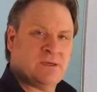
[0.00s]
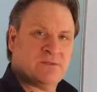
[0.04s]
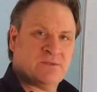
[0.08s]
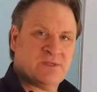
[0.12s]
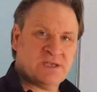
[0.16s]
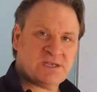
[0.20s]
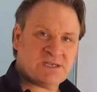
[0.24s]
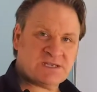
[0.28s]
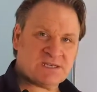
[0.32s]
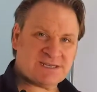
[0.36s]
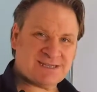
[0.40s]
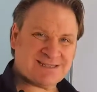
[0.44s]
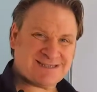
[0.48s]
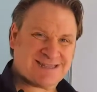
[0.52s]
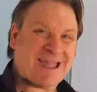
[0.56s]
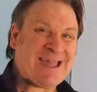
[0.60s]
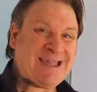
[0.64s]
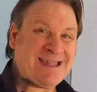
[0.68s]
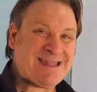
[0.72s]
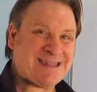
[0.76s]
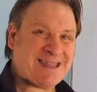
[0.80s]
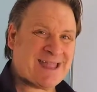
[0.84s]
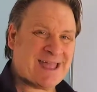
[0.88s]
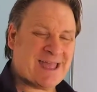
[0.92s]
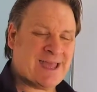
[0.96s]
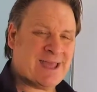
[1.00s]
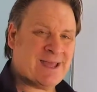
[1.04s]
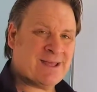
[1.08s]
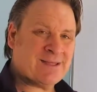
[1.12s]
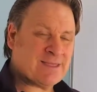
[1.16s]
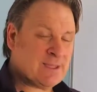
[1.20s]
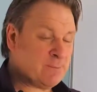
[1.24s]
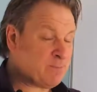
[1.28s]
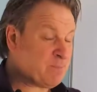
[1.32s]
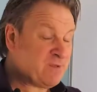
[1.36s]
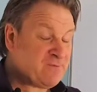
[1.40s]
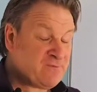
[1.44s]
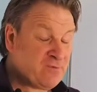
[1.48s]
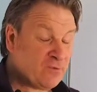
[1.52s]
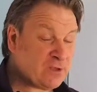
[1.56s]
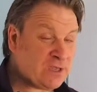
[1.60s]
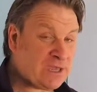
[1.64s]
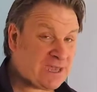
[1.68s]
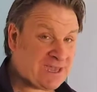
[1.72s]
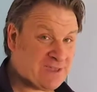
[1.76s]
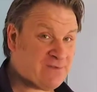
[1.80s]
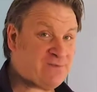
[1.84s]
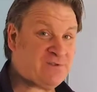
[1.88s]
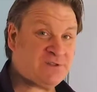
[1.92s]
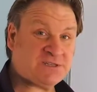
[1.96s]
they state there that before
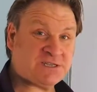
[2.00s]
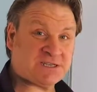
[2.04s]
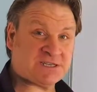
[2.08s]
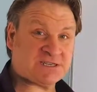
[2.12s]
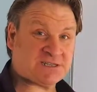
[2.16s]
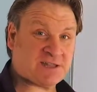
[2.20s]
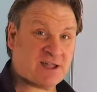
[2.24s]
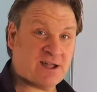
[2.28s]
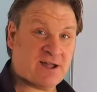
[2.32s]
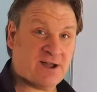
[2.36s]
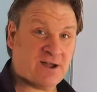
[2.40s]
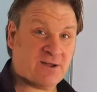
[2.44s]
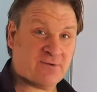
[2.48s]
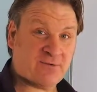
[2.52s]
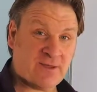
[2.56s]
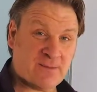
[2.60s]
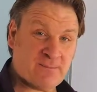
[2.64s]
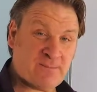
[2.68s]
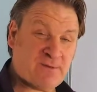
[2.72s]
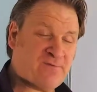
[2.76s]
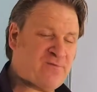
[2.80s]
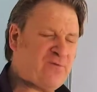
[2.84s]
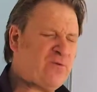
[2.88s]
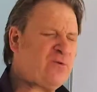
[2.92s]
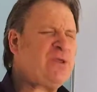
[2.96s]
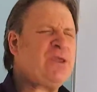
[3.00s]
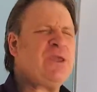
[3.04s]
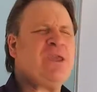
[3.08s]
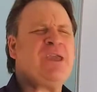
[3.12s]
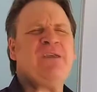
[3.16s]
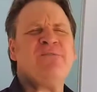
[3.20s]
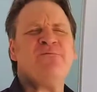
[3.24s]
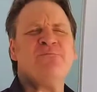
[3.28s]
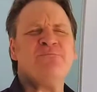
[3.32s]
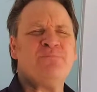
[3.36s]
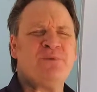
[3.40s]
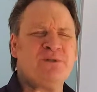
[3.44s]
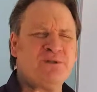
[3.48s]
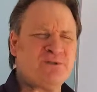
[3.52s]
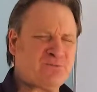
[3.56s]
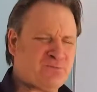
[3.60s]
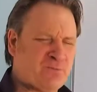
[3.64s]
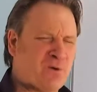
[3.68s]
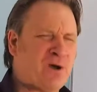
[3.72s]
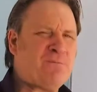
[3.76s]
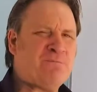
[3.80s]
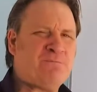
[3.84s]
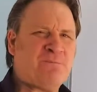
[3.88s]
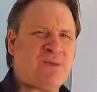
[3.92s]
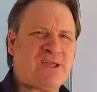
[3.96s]
you even start, right, before you even build
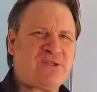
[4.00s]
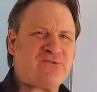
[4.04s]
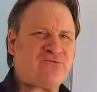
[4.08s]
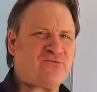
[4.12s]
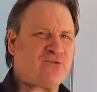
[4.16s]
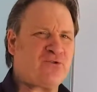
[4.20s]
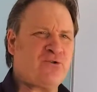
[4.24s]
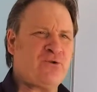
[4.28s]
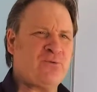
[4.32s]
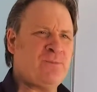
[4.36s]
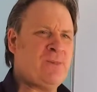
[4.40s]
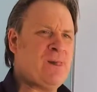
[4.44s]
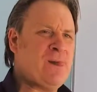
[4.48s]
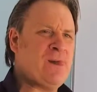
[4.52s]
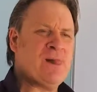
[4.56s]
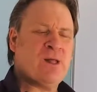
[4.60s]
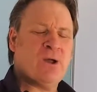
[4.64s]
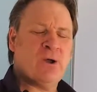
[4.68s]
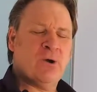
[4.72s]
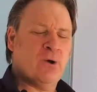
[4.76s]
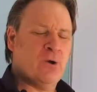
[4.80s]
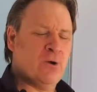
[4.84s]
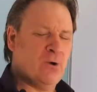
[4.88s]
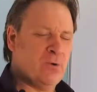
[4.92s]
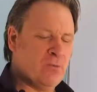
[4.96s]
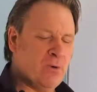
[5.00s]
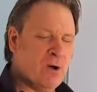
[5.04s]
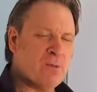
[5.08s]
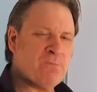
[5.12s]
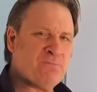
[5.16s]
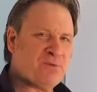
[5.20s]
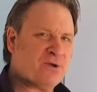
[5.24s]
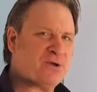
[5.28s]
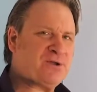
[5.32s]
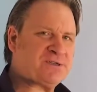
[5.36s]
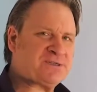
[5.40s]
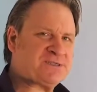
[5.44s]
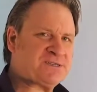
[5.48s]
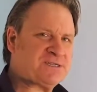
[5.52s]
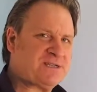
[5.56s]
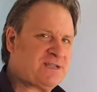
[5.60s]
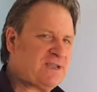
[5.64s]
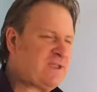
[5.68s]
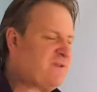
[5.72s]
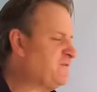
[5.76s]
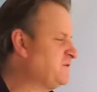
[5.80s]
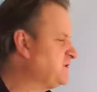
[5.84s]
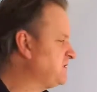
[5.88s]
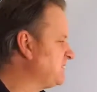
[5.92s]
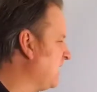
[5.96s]
one bedroom or one person
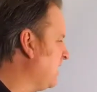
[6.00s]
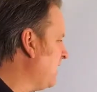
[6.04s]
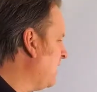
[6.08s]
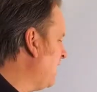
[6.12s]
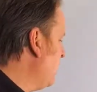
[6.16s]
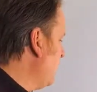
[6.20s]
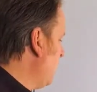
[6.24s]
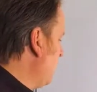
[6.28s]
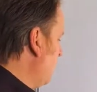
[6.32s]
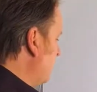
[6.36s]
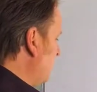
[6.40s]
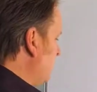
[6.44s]
lives there,